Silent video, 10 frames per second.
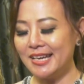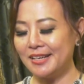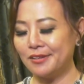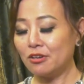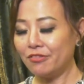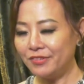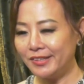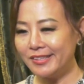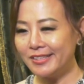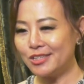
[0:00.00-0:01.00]
uh,
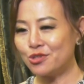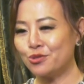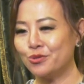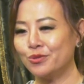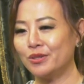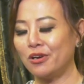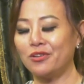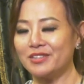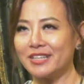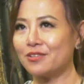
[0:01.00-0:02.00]
confidence to
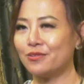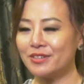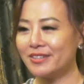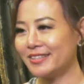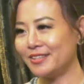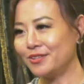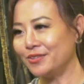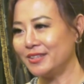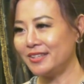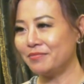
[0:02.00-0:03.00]
all stakeholders,
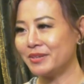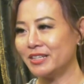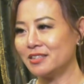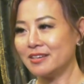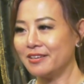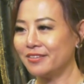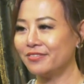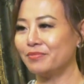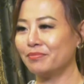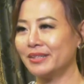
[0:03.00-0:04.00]
including my staff,
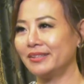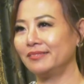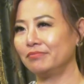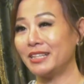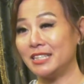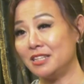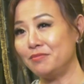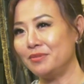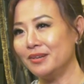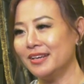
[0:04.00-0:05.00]
my, my
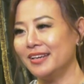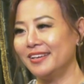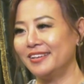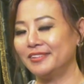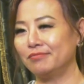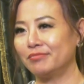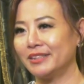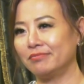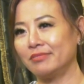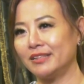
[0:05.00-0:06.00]
team, and
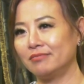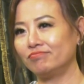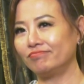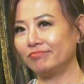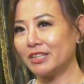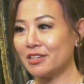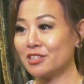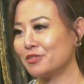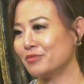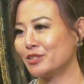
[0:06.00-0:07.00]
my, my, my
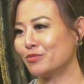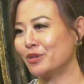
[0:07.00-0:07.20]
customers